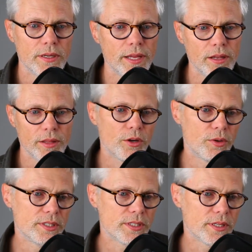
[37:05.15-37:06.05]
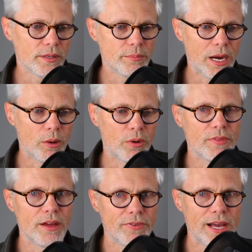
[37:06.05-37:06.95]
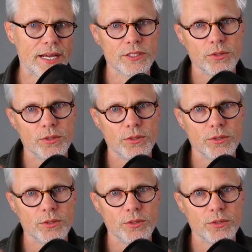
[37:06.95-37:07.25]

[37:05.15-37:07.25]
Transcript: That'll increase the power of that fast.